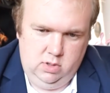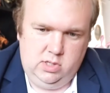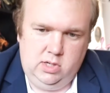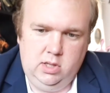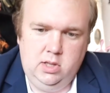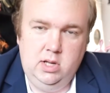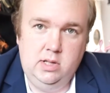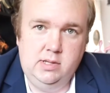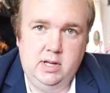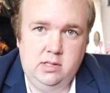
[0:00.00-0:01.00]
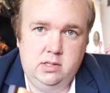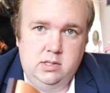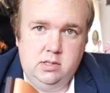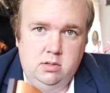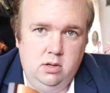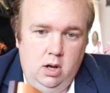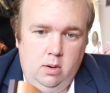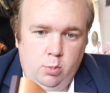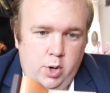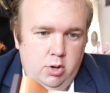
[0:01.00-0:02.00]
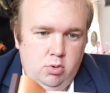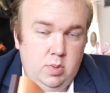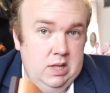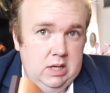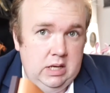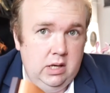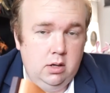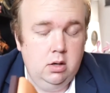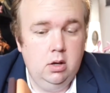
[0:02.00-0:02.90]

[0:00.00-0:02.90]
It's got the indents where you would be leaning.